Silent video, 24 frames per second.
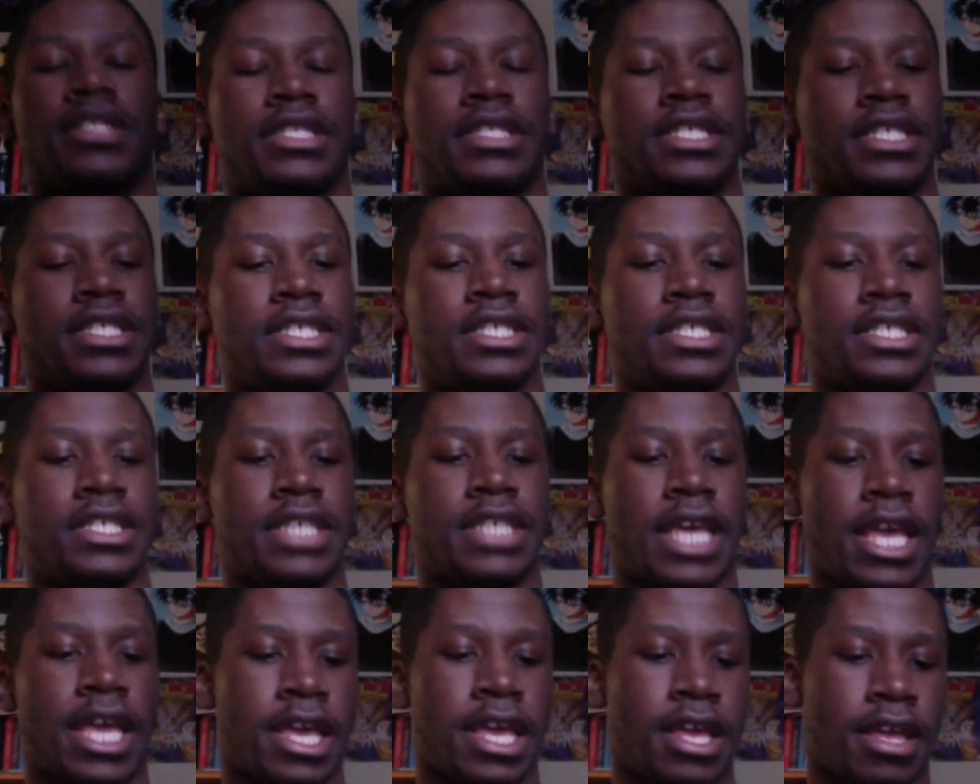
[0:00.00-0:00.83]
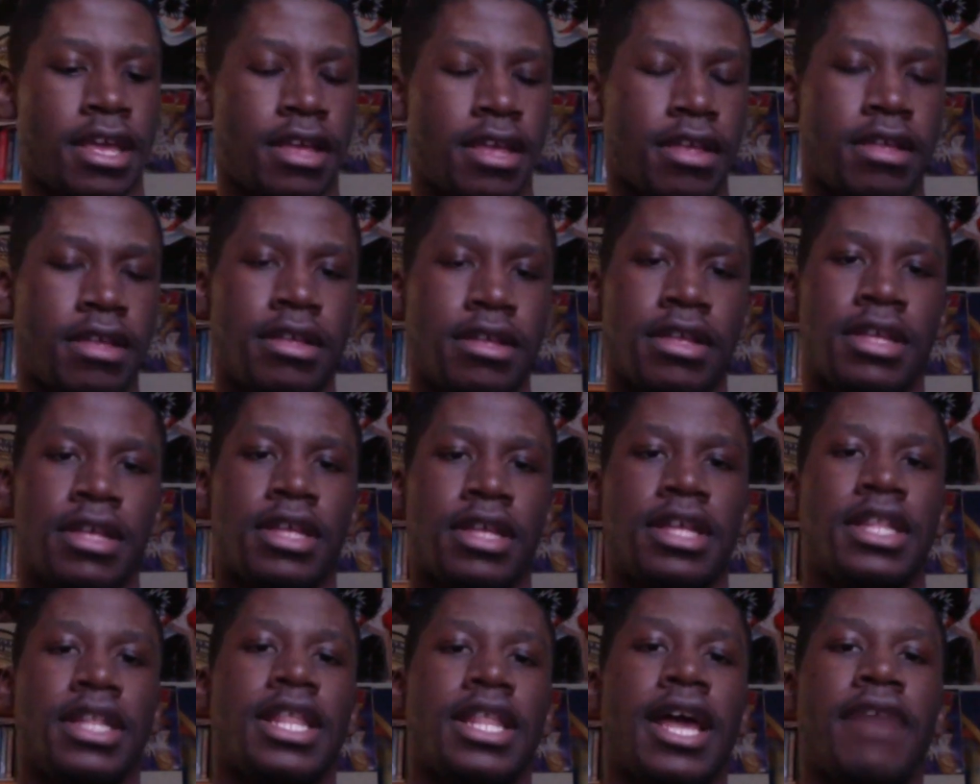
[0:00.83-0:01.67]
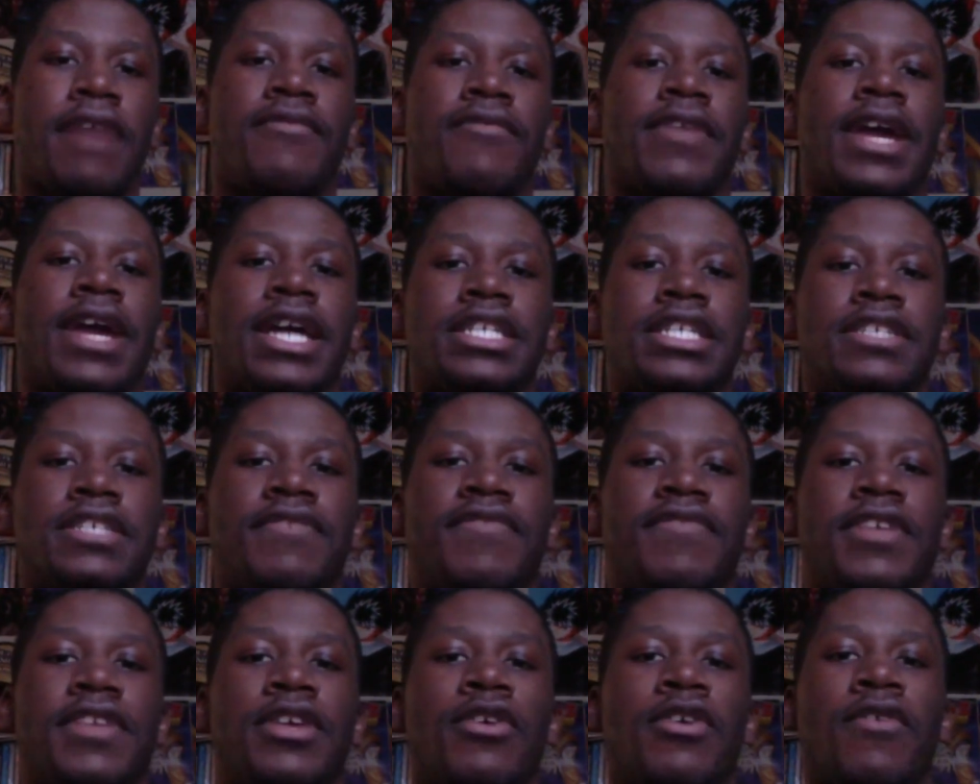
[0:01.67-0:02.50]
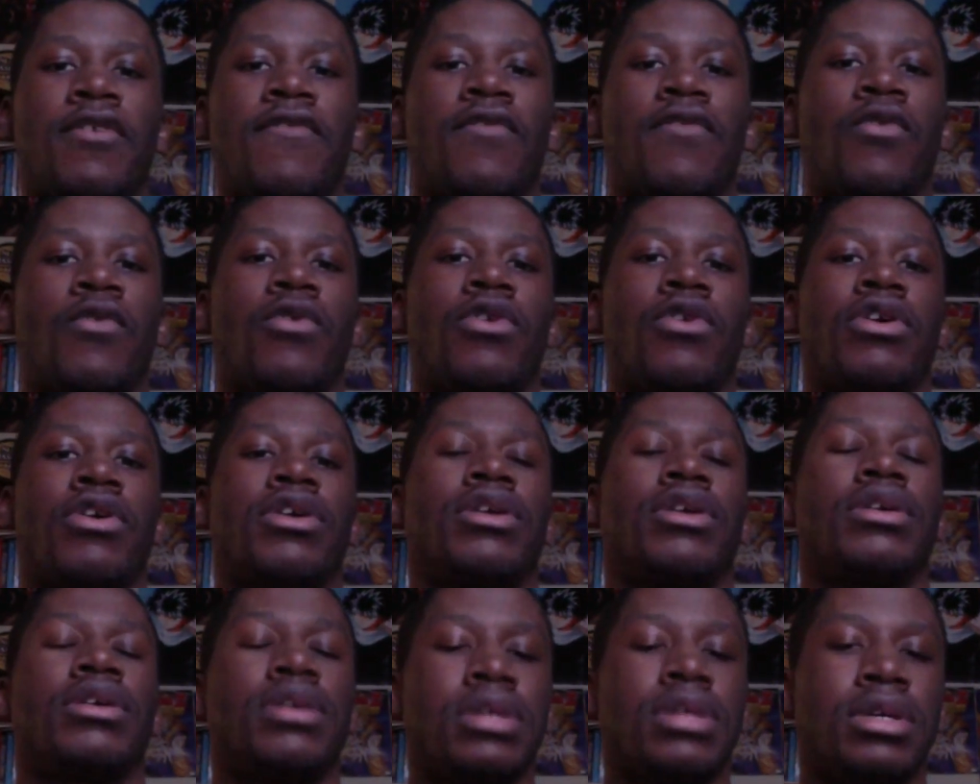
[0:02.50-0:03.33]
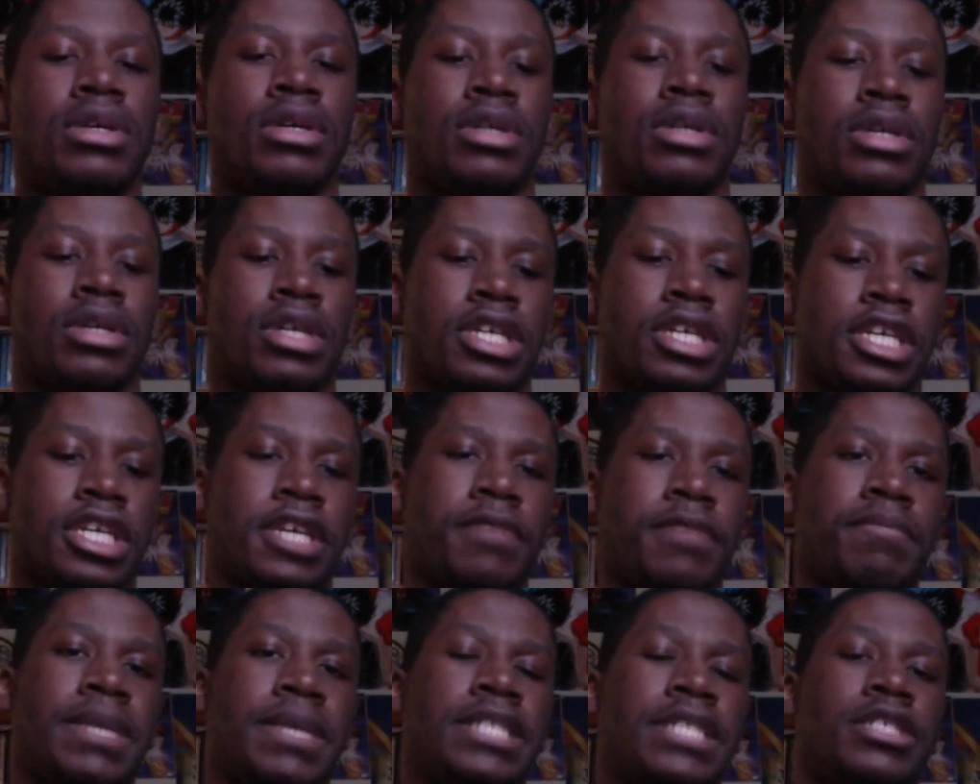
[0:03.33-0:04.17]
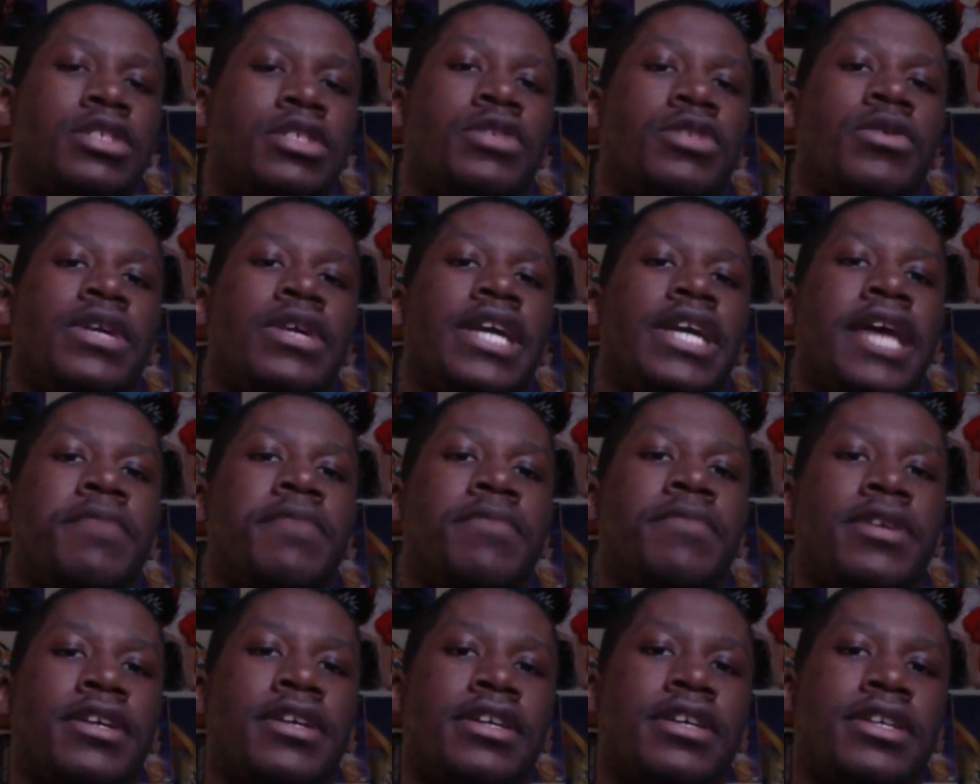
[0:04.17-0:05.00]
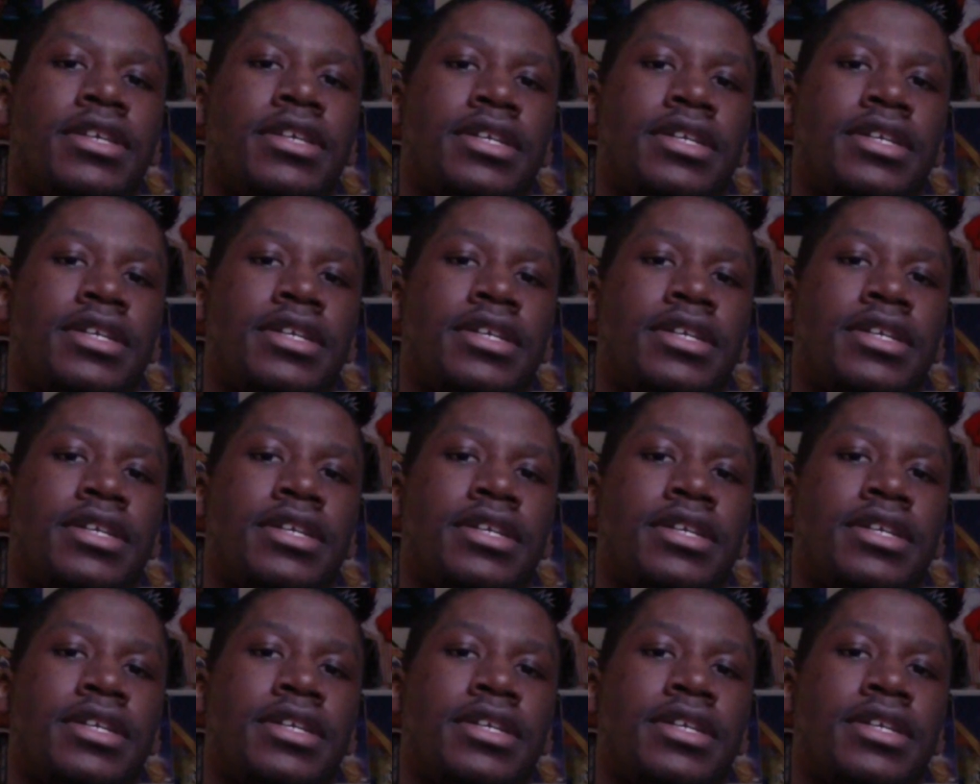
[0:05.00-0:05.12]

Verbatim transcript: This is a live reaction video for Kimetsu no Yaiba,